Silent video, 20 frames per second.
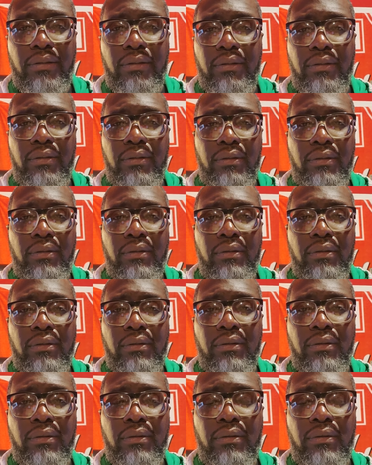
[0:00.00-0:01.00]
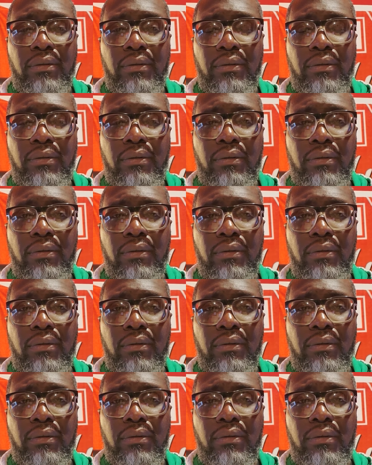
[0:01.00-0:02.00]

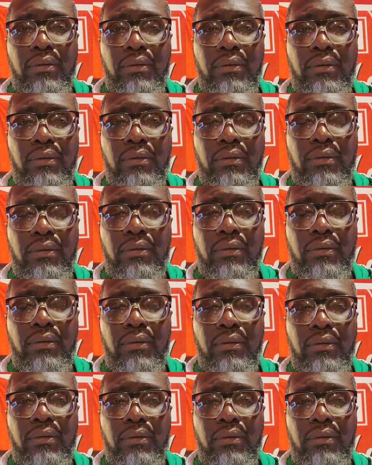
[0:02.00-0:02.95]
Nobody speaks.